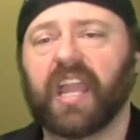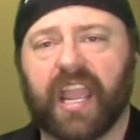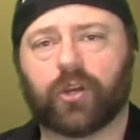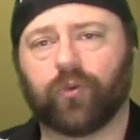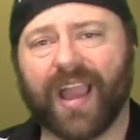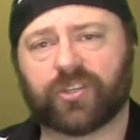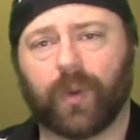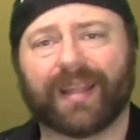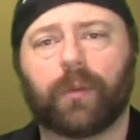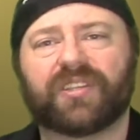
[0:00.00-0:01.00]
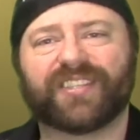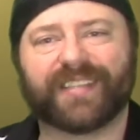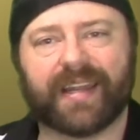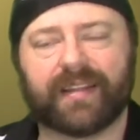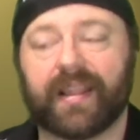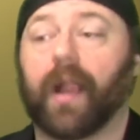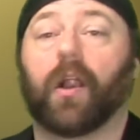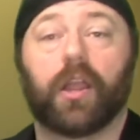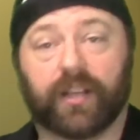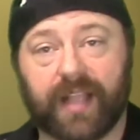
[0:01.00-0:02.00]
It crashed while it was sitting there.
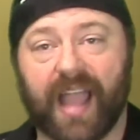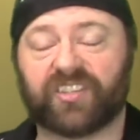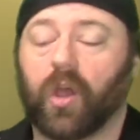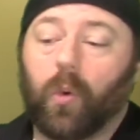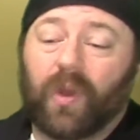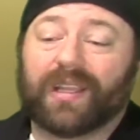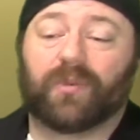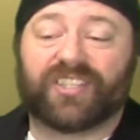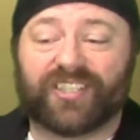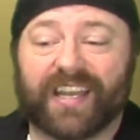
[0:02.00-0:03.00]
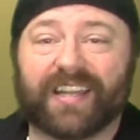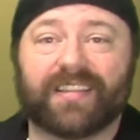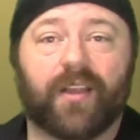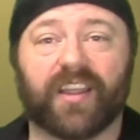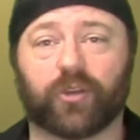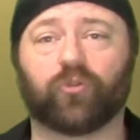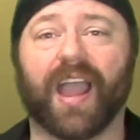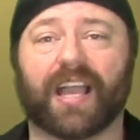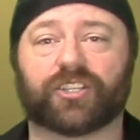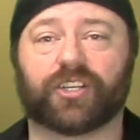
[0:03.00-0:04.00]
Guys, while it was sitting there, it
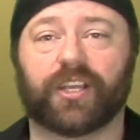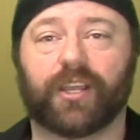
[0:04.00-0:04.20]
crashed.